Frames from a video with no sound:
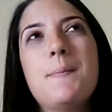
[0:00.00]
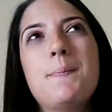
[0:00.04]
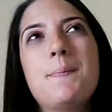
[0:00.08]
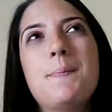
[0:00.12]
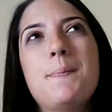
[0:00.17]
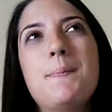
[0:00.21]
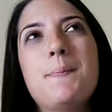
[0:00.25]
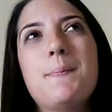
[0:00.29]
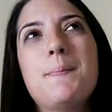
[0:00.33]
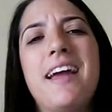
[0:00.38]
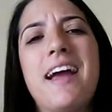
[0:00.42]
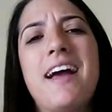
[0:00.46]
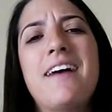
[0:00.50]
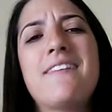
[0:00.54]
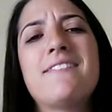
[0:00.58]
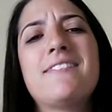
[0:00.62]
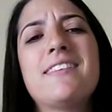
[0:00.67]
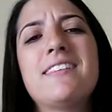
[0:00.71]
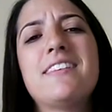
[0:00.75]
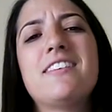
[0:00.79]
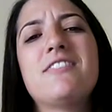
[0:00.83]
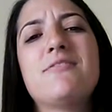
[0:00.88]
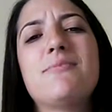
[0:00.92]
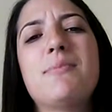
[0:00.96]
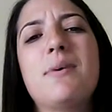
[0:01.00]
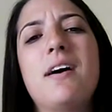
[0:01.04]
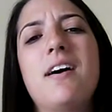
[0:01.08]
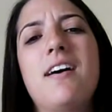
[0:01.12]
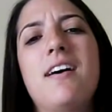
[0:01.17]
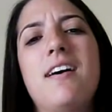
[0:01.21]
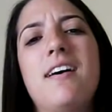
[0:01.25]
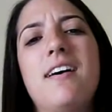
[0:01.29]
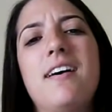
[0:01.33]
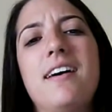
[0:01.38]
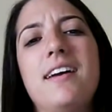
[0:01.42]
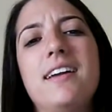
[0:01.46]
but they have to leave
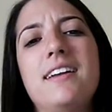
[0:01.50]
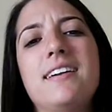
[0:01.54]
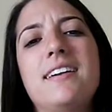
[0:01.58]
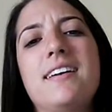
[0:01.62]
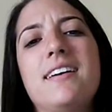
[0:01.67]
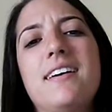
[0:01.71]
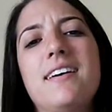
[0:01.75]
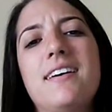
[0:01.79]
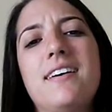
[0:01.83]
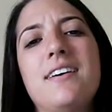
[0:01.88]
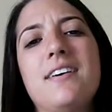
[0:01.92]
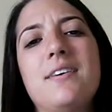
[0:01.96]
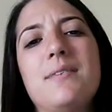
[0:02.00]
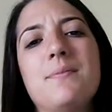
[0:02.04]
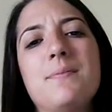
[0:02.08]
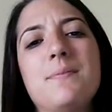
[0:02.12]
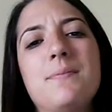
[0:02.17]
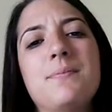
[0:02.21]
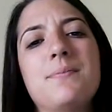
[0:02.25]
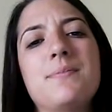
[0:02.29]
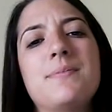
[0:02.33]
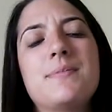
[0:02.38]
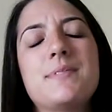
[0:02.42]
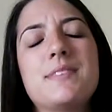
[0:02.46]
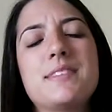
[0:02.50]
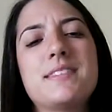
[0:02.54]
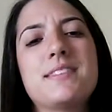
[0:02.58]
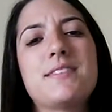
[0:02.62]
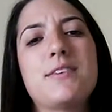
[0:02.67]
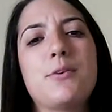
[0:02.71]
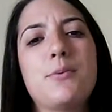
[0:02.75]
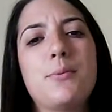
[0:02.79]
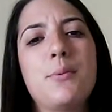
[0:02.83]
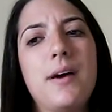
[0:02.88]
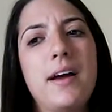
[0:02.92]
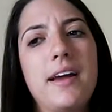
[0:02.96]
behind
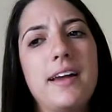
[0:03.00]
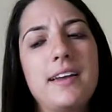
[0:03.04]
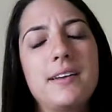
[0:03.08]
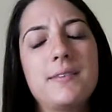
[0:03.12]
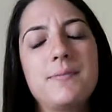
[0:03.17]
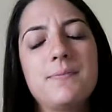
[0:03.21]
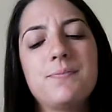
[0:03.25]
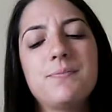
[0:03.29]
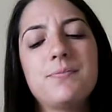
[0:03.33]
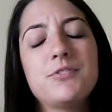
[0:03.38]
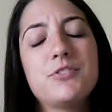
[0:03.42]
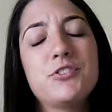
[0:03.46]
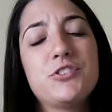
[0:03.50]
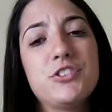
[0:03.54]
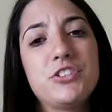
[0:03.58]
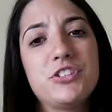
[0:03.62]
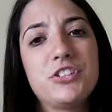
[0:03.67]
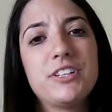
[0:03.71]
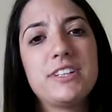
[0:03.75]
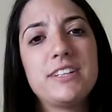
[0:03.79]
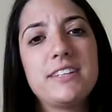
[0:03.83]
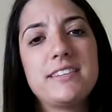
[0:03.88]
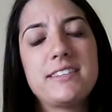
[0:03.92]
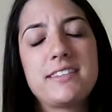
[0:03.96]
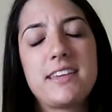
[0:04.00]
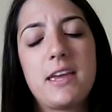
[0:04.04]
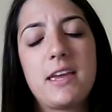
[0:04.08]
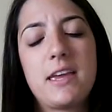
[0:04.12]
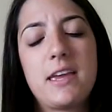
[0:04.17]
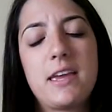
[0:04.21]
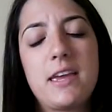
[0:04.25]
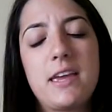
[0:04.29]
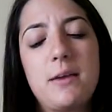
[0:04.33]
Snow White. She couldn't escape.